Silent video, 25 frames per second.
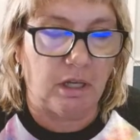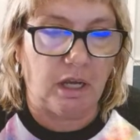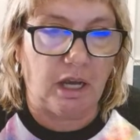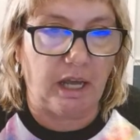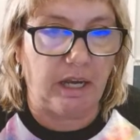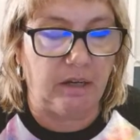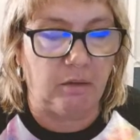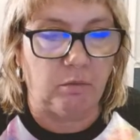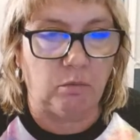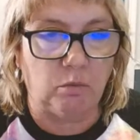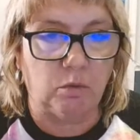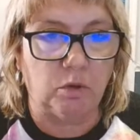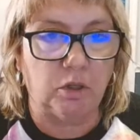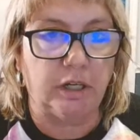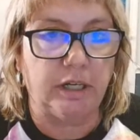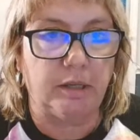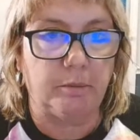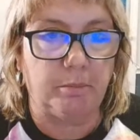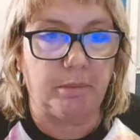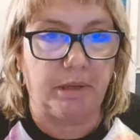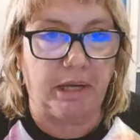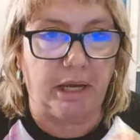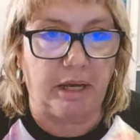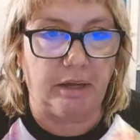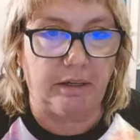I didn't worry
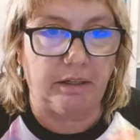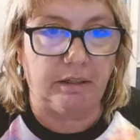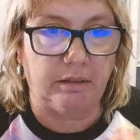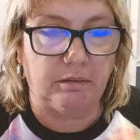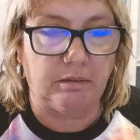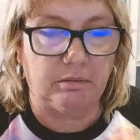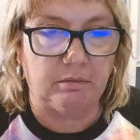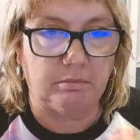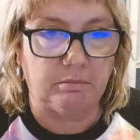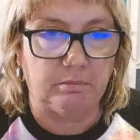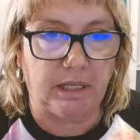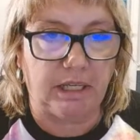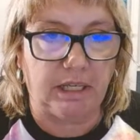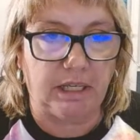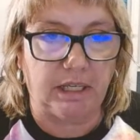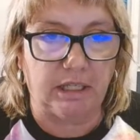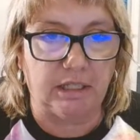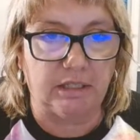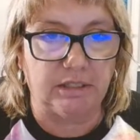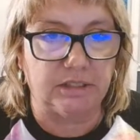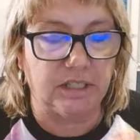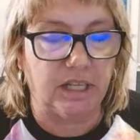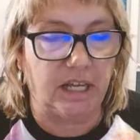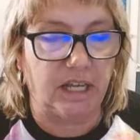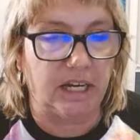about it,
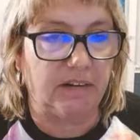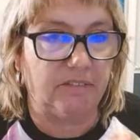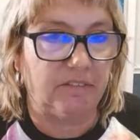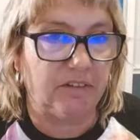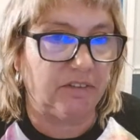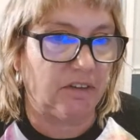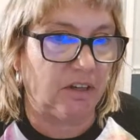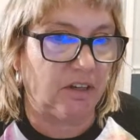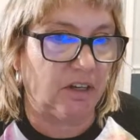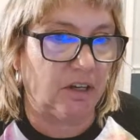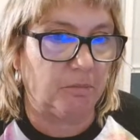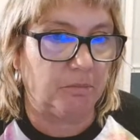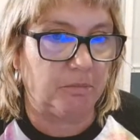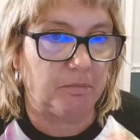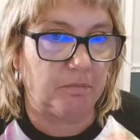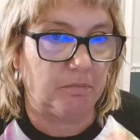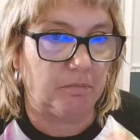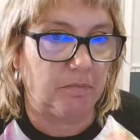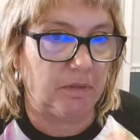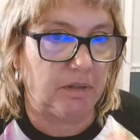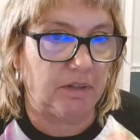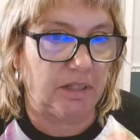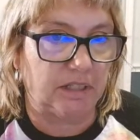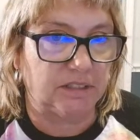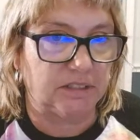because not everything on
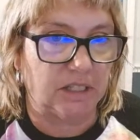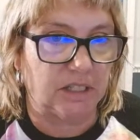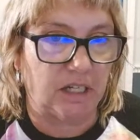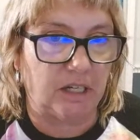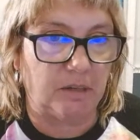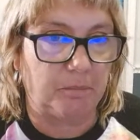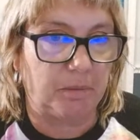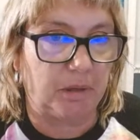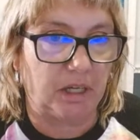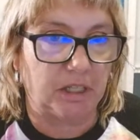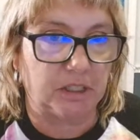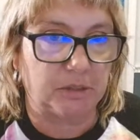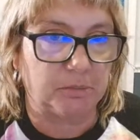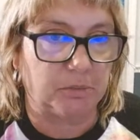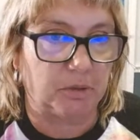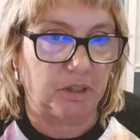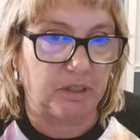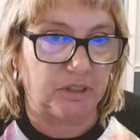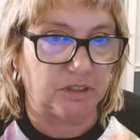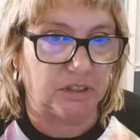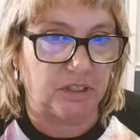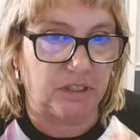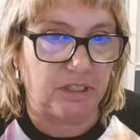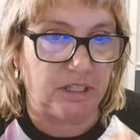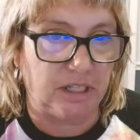that's not on
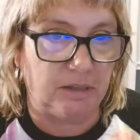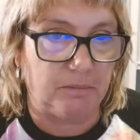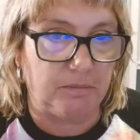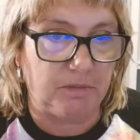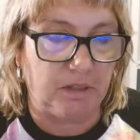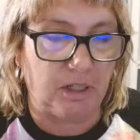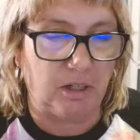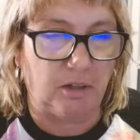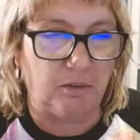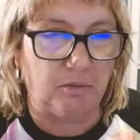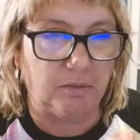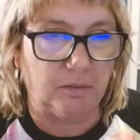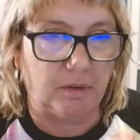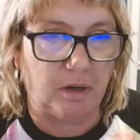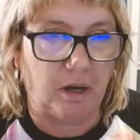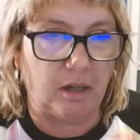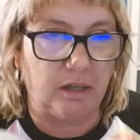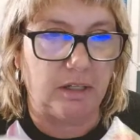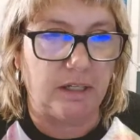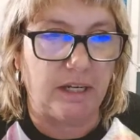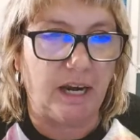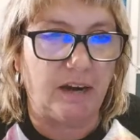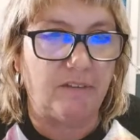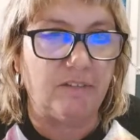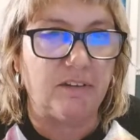Poshmark is on, e you know,
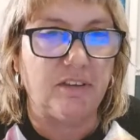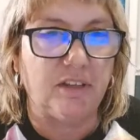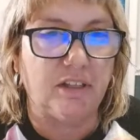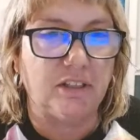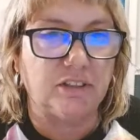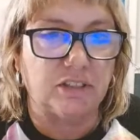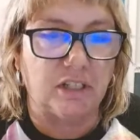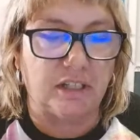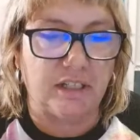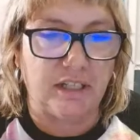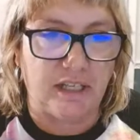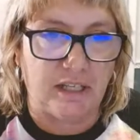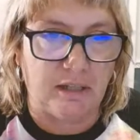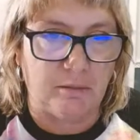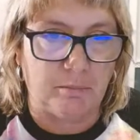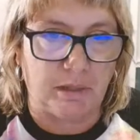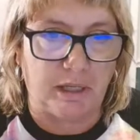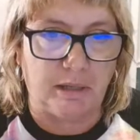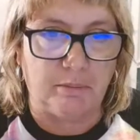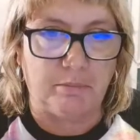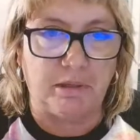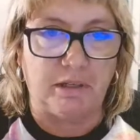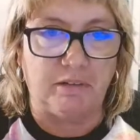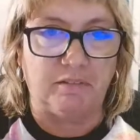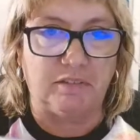on everything's on
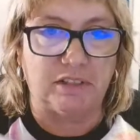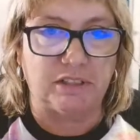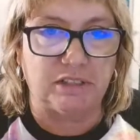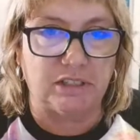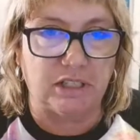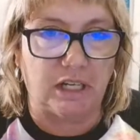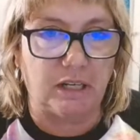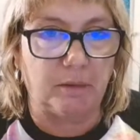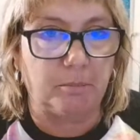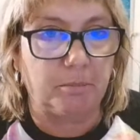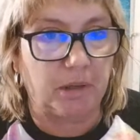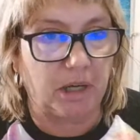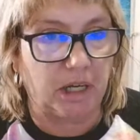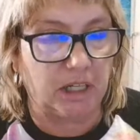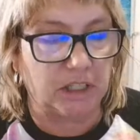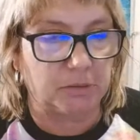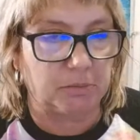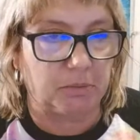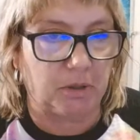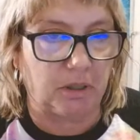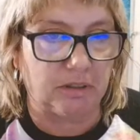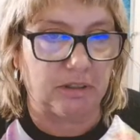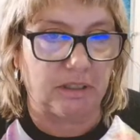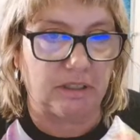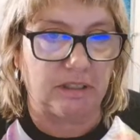eBay. But if it's not on
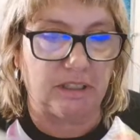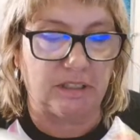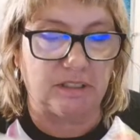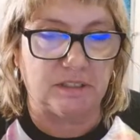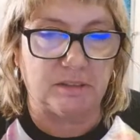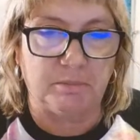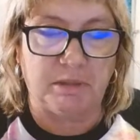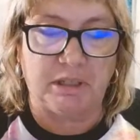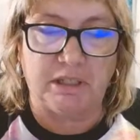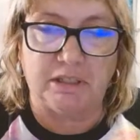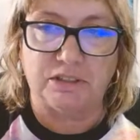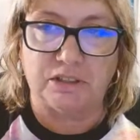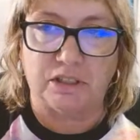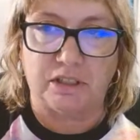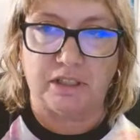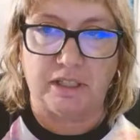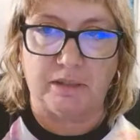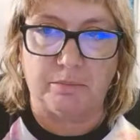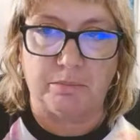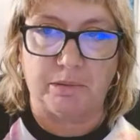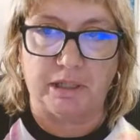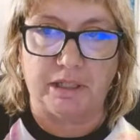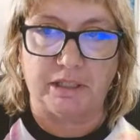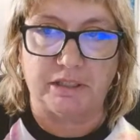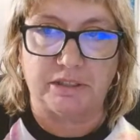Poshmark, that doesn't mean it's on
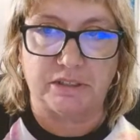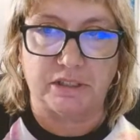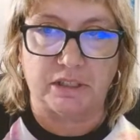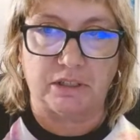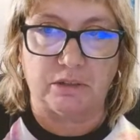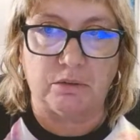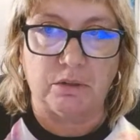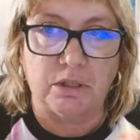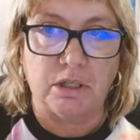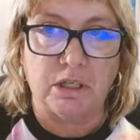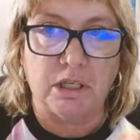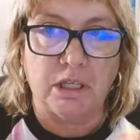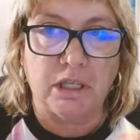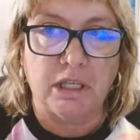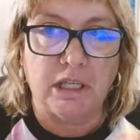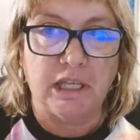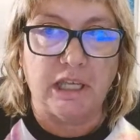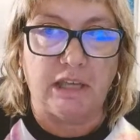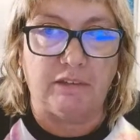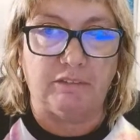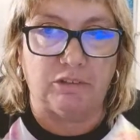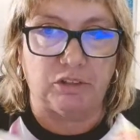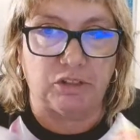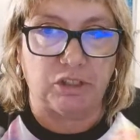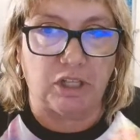eBay. So
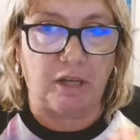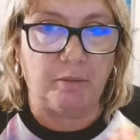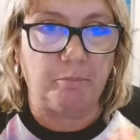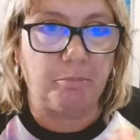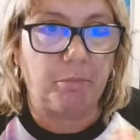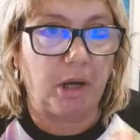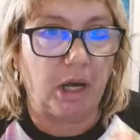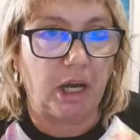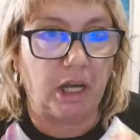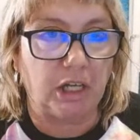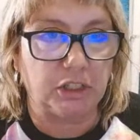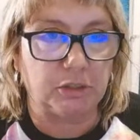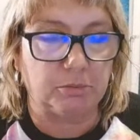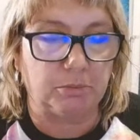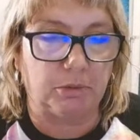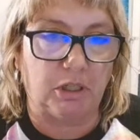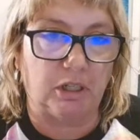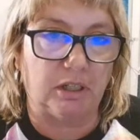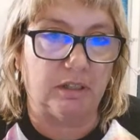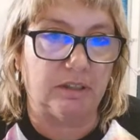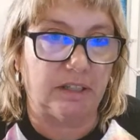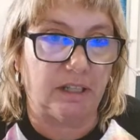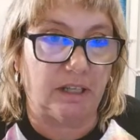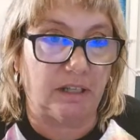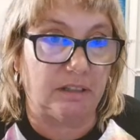if it was on
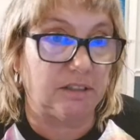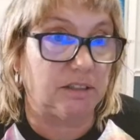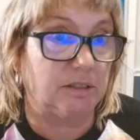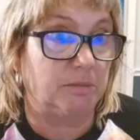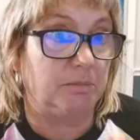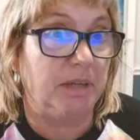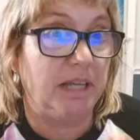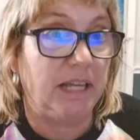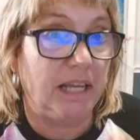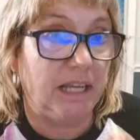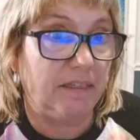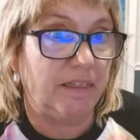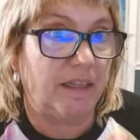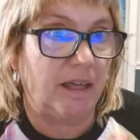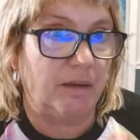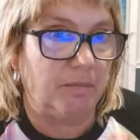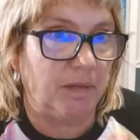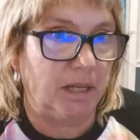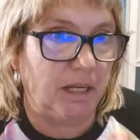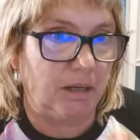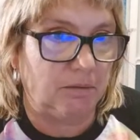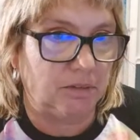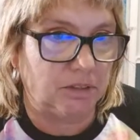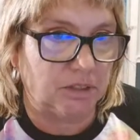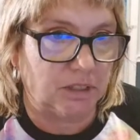Poshmark, to me, that
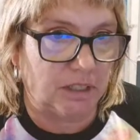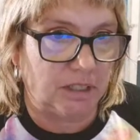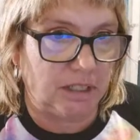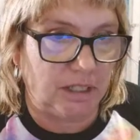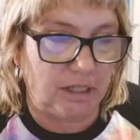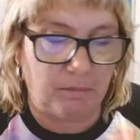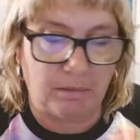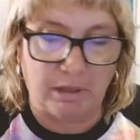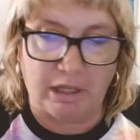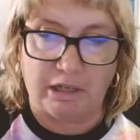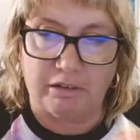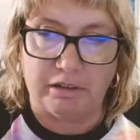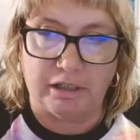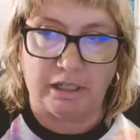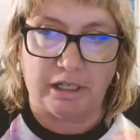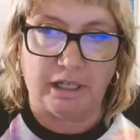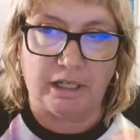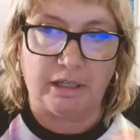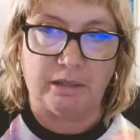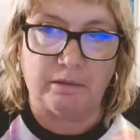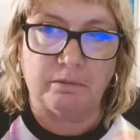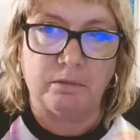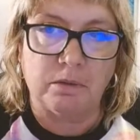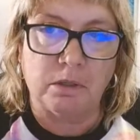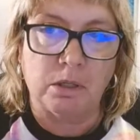meant it was on eBay,
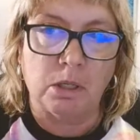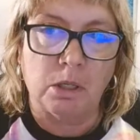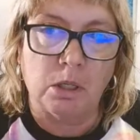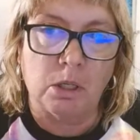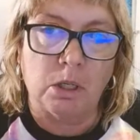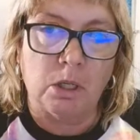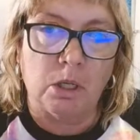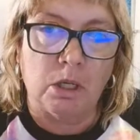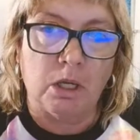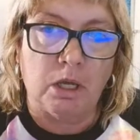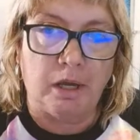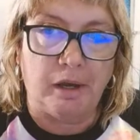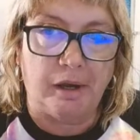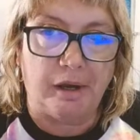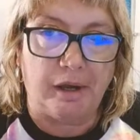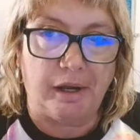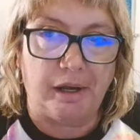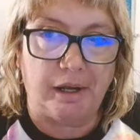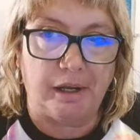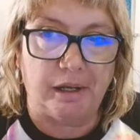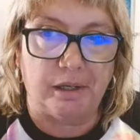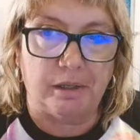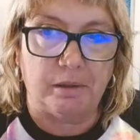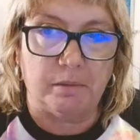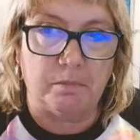right?
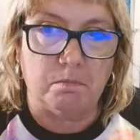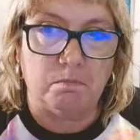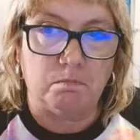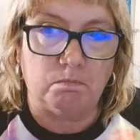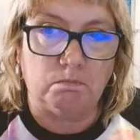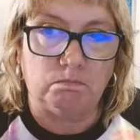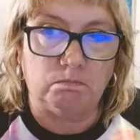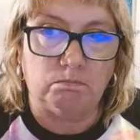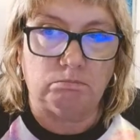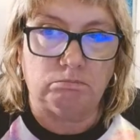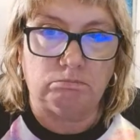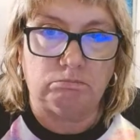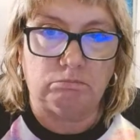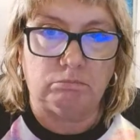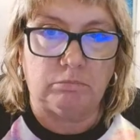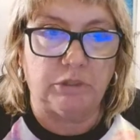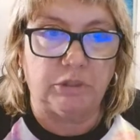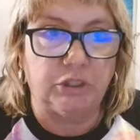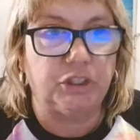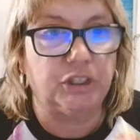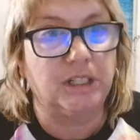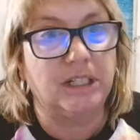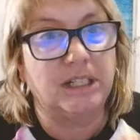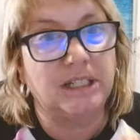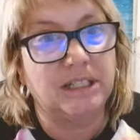Um,
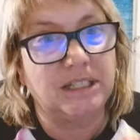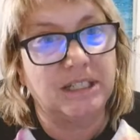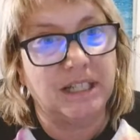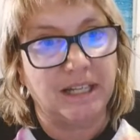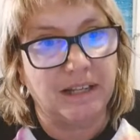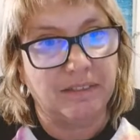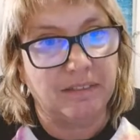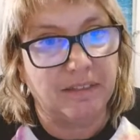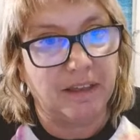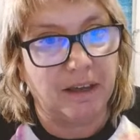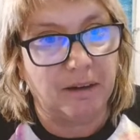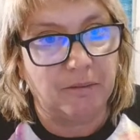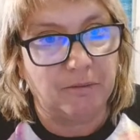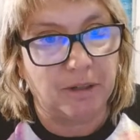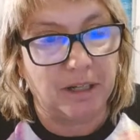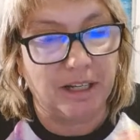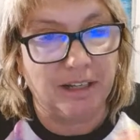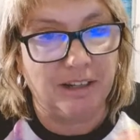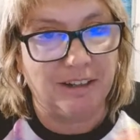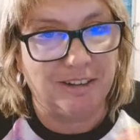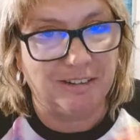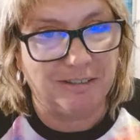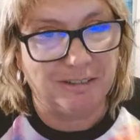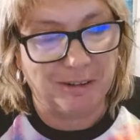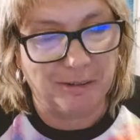shouldn't have done it that
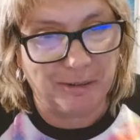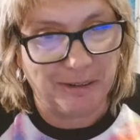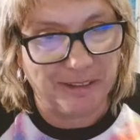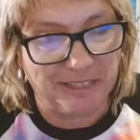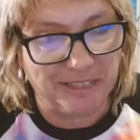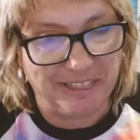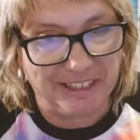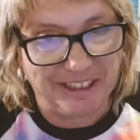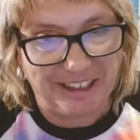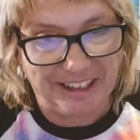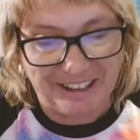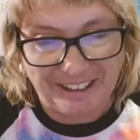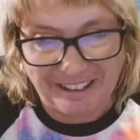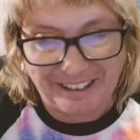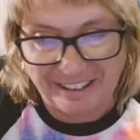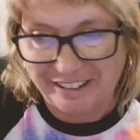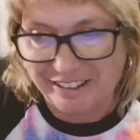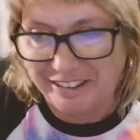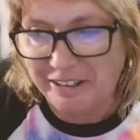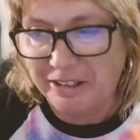way, for one thing.